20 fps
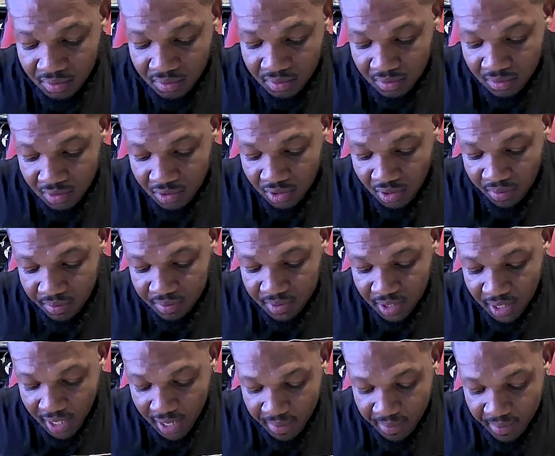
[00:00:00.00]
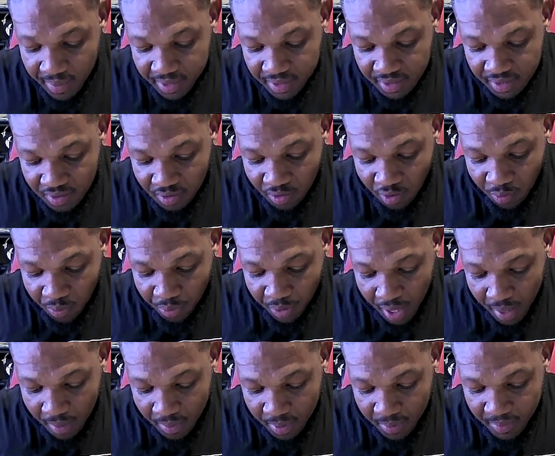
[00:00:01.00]
Sometimes it's no
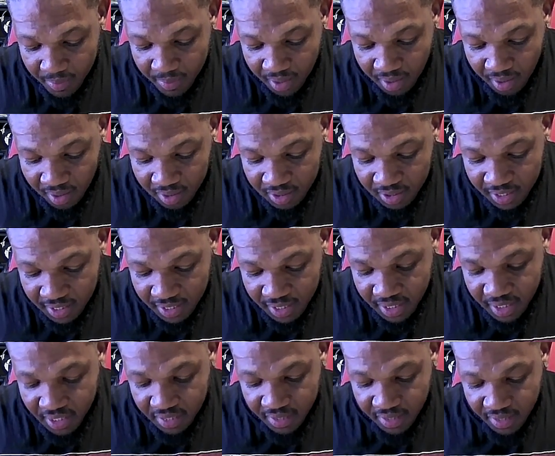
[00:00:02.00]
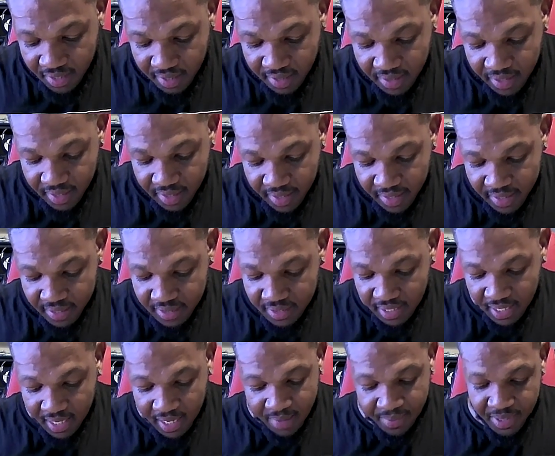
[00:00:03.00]
problem at all to get it in there, and then next
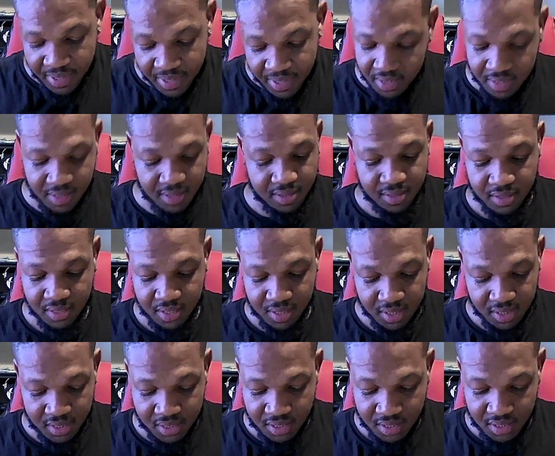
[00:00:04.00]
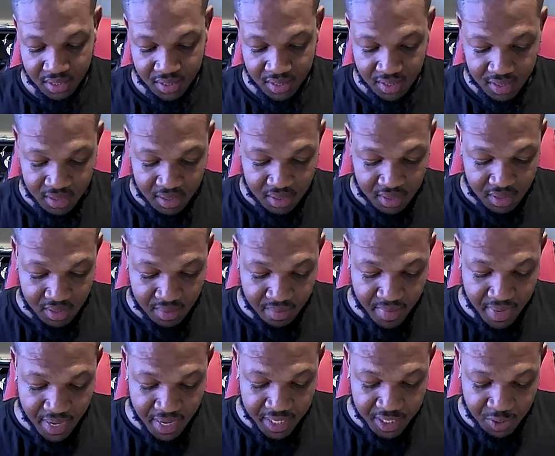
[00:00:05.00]
time it's a
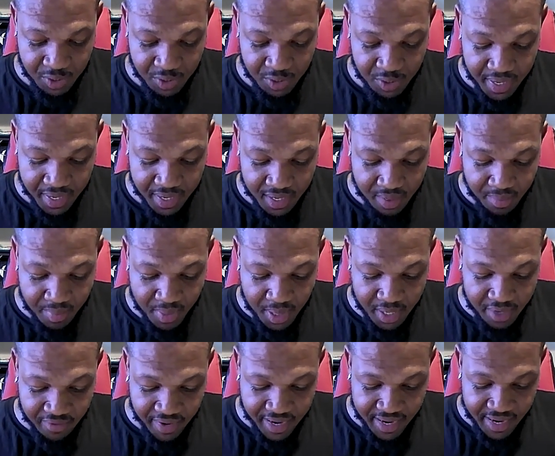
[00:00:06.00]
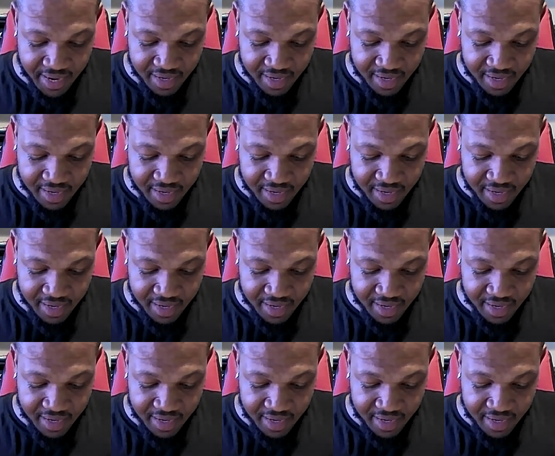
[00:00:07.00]
major pain in the butt, right?